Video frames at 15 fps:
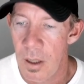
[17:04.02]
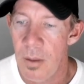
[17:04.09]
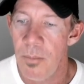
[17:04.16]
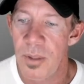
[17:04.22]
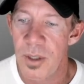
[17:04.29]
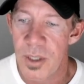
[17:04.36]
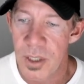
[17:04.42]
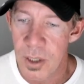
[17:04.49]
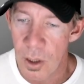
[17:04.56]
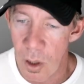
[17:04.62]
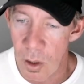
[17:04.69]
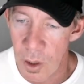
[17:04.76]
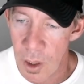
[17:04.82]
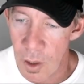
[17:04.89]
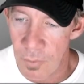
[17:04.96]
but
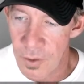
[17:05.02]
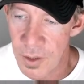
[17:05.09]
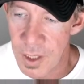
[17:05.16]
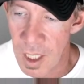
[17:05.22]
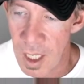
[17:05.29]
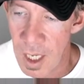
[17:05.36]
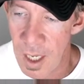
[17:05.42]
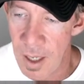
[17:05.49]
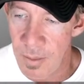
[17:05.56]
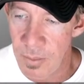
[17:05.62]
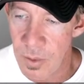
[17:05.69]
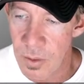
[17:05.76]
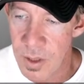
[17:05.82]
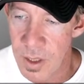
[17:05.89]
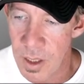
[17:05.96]
slowly over time,
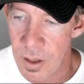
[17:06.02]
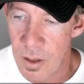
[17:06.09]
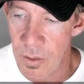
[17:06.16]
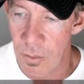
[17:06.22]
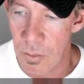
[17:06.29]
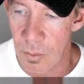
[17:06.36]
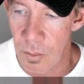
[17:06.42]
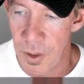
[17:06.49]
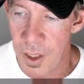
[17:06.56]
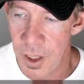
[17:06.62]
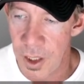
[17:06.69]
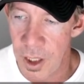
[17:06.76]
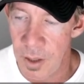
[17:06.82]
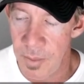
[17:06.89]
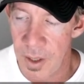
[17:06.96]
you'll see
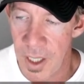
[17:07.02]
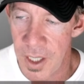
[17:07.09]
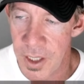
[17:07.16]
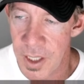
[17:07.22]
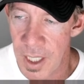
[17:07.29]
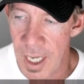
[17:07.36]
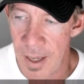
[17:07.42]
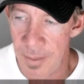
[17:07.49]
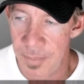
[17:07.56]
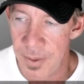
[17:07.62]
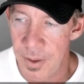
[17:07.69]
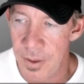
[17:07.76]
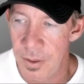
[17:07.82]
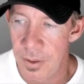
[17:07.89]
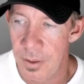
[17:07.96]
reaccumulation
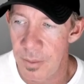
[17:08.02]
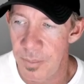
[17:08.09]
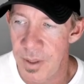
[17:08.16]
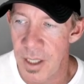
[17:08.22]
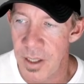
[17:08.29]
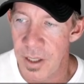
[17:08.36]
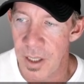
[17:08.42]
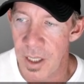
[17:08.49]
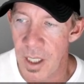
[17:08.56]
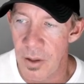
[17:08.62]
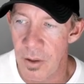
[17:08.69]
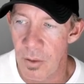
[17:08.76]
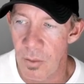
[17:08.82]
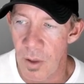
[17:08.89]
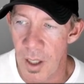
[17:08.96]
happen and potentially another
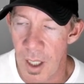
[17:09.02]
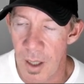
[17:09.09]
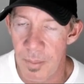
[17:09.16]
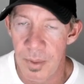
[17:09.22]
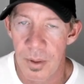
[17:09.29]
run up